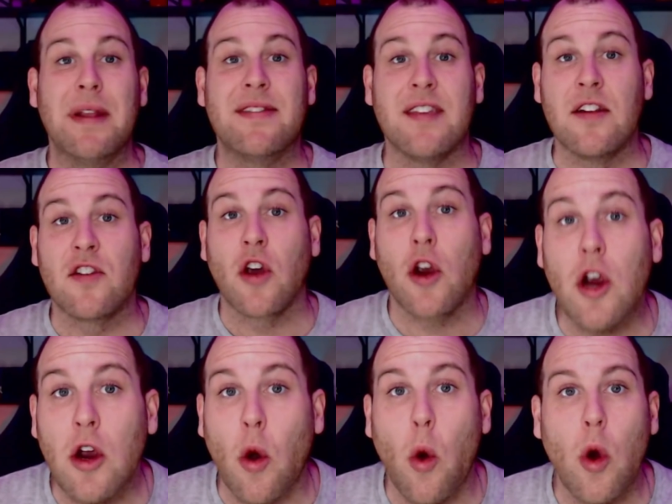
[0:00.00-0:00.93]
But since
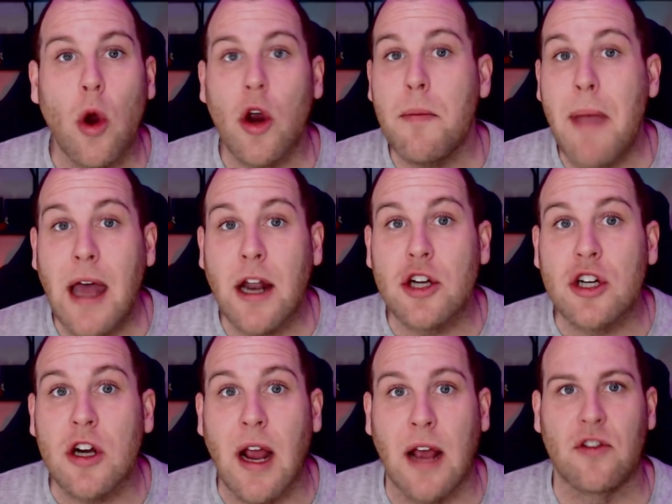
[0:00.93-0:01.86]
her or her
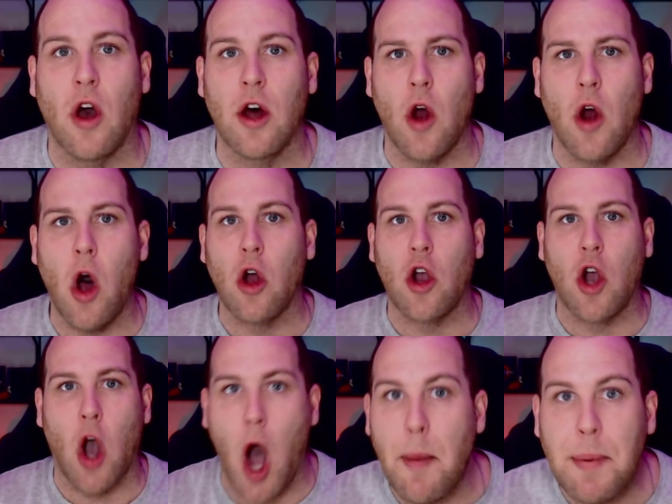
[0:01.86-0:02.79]
manager has gone
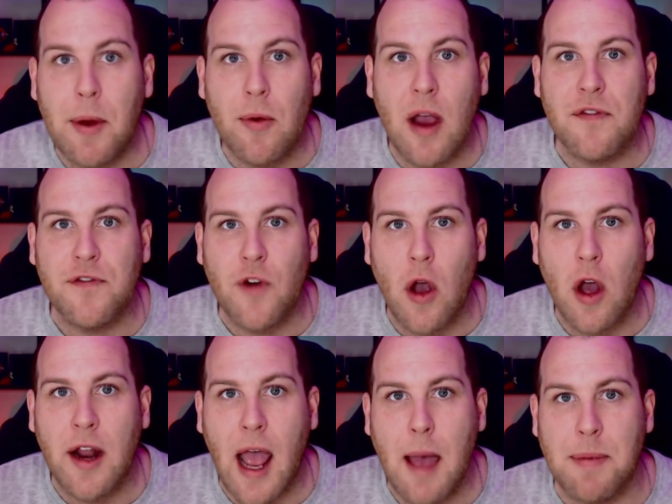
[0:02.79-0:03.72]
all copyright
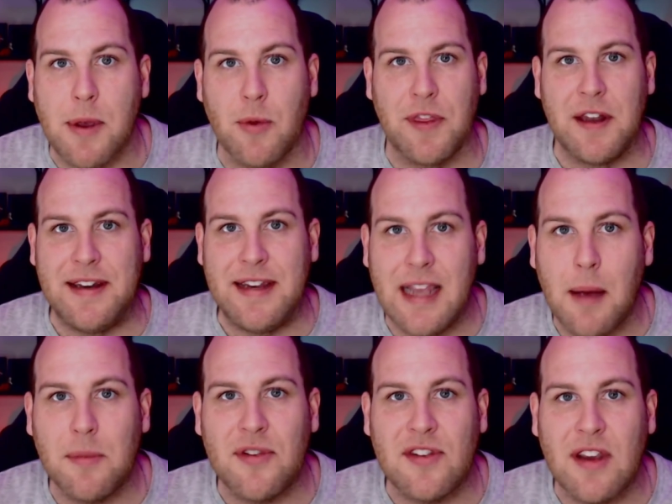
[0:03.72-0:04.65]
fraud happy with the
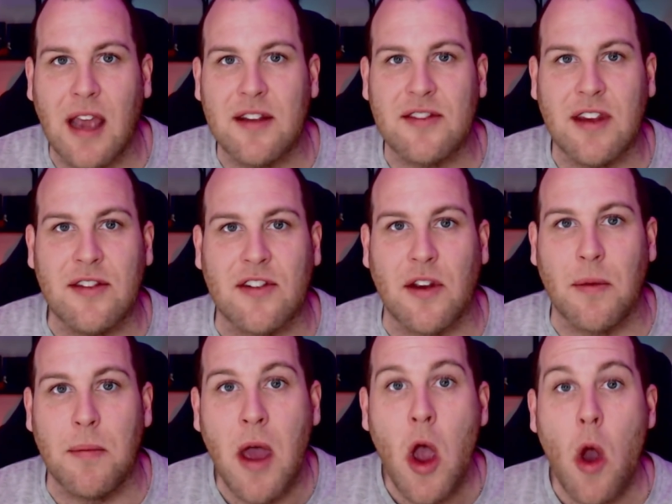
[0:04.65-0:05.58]
DMCA
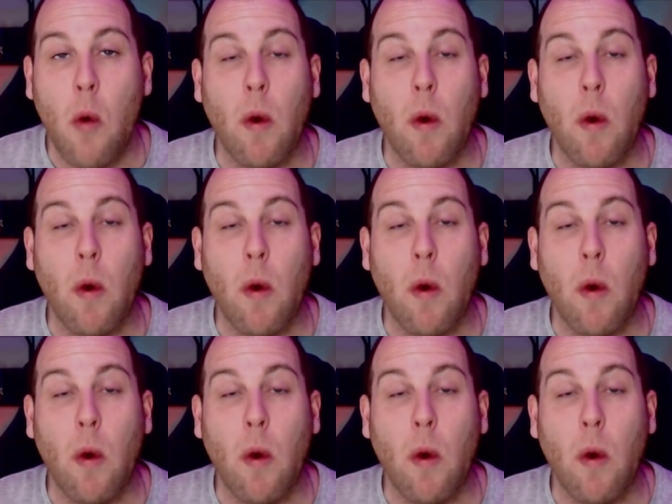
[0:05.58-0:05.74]
system,